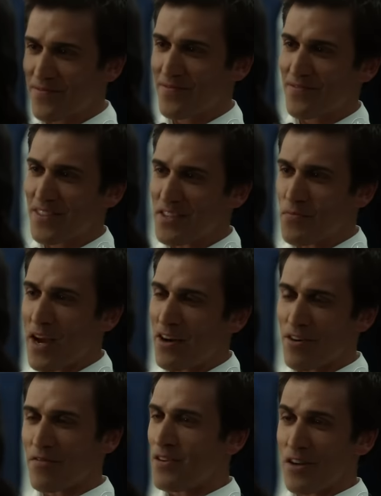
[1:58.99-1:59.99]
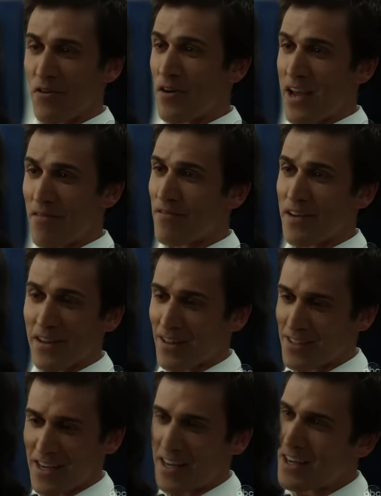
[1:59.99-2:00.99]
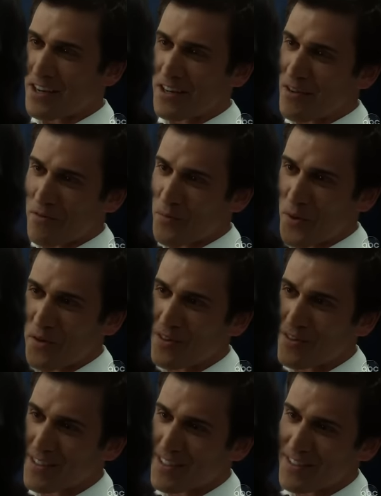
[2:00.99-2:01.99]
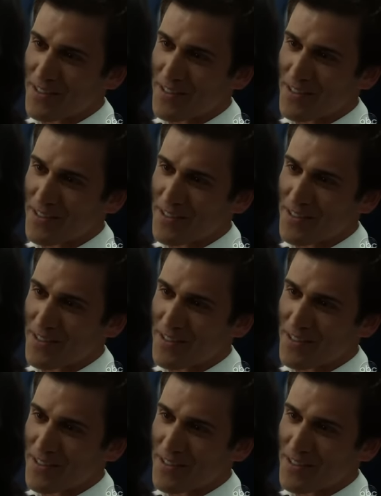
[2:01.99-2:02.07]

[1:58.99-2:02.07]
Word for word: It doesn't matter if you don't have faith, because I got enough for both of